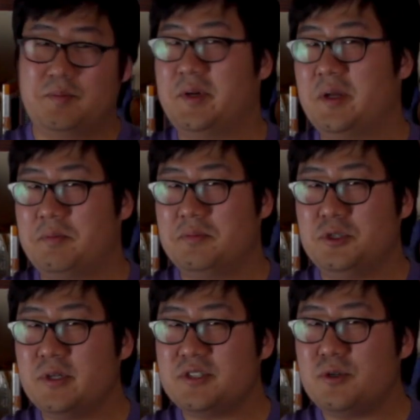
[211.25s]
but
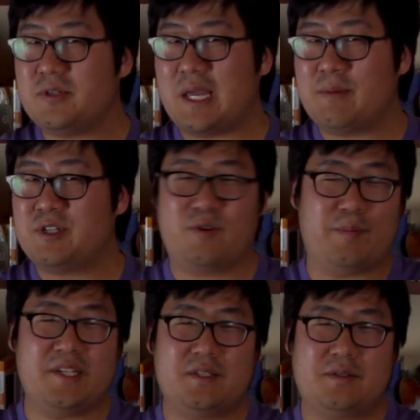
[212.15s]
doing 2 damage for
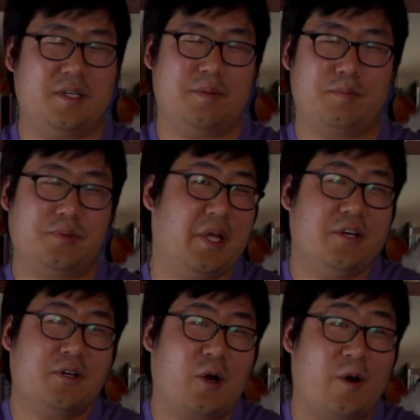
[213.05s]
basically playing
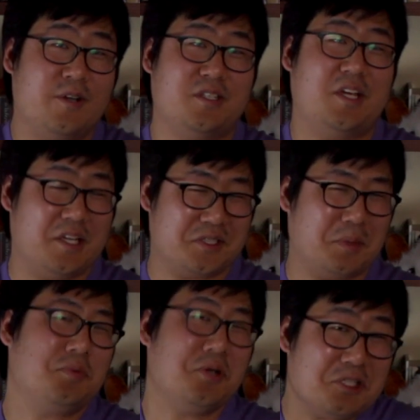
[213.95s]
your cards is a
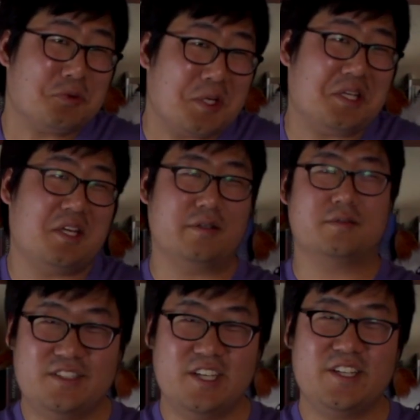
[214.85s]
pretty sweet deal.
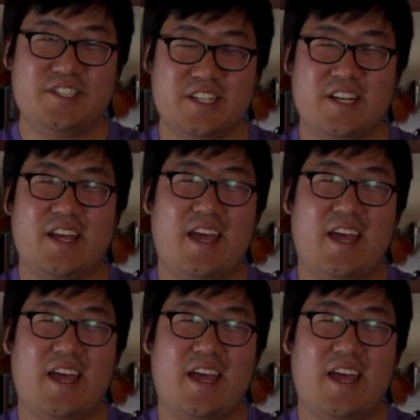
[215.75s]
Diligent